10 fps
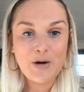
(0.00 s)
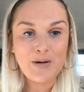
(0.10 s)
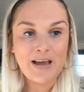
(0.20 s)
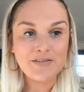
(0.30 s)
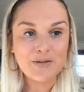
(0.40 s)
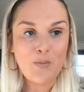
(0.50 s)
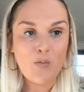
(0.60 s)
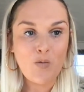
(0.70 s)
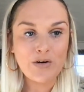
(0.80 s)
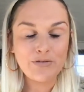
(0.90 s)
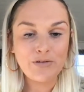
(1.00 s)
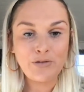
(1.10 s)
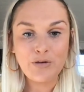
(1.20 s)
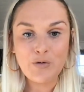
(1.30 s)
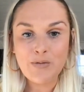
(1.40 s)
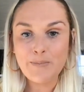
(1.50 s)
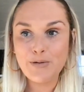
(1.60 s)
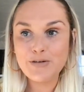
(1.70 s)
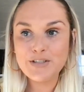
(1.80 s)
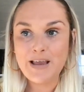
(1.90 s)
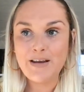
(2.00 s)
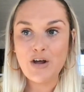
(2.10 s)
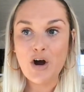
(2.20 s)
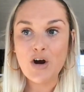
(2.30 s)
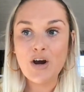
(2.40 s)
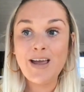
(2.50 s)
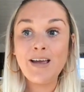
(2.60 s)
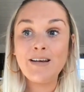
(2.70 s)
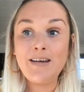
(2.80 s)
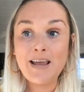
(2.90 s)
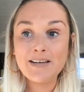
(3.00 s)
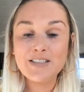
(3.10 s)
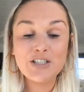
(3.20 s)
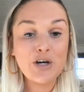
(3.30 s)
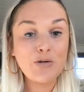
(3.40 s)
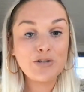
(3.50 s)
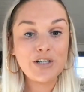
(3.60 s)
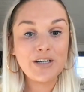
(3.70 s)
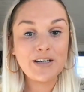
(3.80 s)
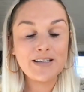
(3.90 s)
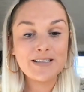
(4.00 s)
We have some wonderful new members, and our next coaching